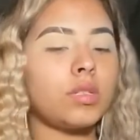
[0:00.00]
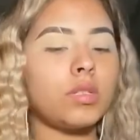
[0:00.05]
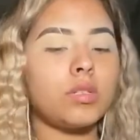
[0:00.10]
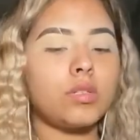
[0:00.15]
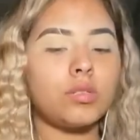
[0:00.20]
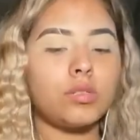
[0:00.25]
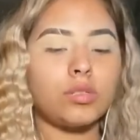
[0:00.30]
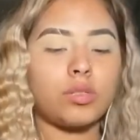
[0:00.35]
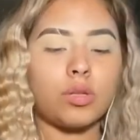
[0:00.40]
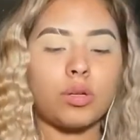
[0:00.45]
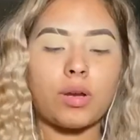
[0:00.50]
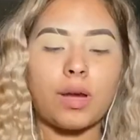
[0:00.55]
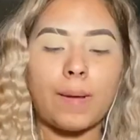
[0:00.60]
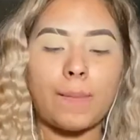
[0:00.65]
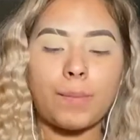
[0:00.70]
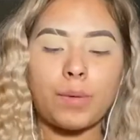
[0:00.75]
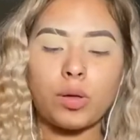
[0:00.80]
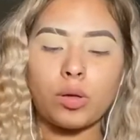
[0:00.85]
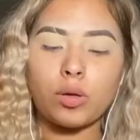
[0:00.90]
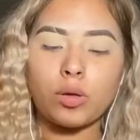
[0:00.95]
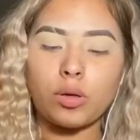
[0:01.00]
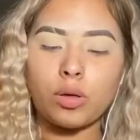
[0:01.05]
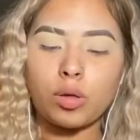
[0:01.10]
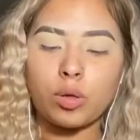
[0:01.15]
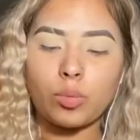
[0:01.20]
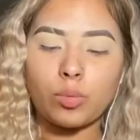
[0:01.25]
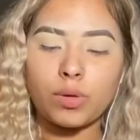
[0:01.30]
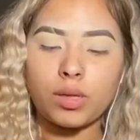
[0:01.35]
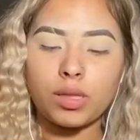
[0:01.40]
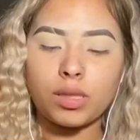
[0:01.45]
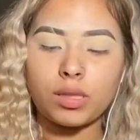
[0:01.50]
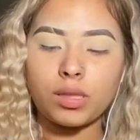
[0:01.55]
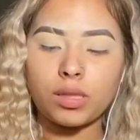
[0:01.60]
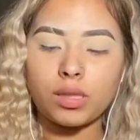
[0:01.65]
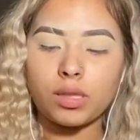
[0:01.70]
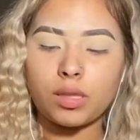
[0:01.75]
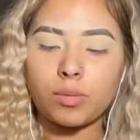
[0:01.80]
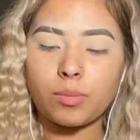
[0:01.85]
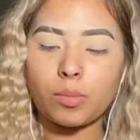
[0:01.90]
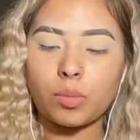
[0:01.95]
So I'm gonna go in with
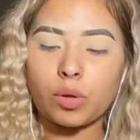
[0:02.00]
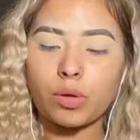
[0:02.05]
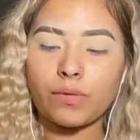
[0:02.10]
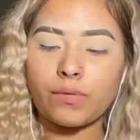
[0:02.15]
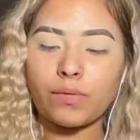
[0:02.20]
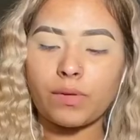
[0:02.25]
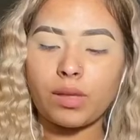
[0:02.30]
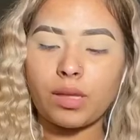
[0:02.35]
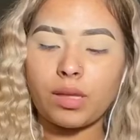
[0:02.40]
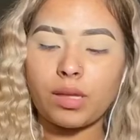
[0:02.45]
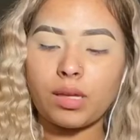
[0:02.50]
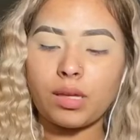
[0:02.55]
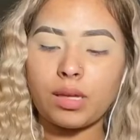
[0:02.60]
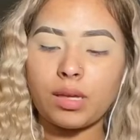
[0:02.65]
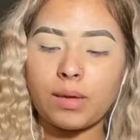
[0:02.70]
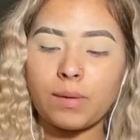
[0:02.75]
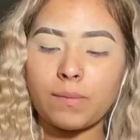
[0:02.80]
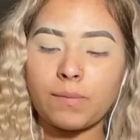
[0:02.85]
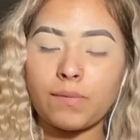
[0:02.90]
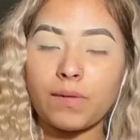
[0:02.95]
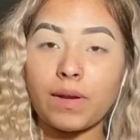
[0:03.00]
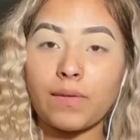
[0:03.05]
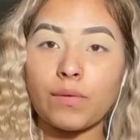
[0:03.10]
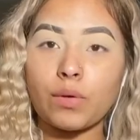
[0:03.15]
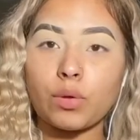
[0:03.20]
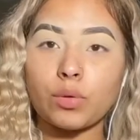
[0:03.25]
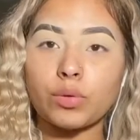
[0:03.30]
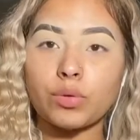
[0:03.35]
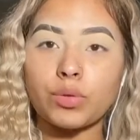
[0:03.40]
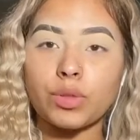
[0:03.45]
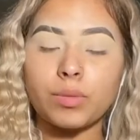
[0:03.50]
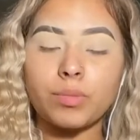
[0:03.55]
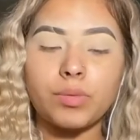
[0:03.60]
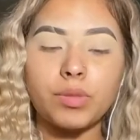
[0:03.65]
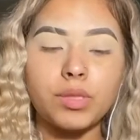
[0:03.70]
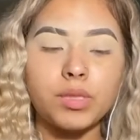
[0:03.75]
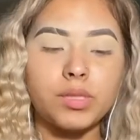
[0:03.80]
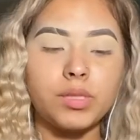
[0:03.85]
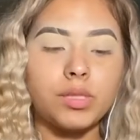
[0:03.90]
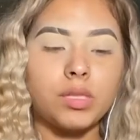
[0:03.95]
the Morphe M503
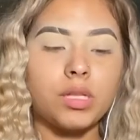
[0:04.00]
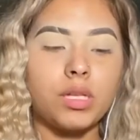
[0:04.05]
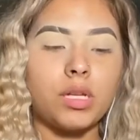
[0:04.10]
brush,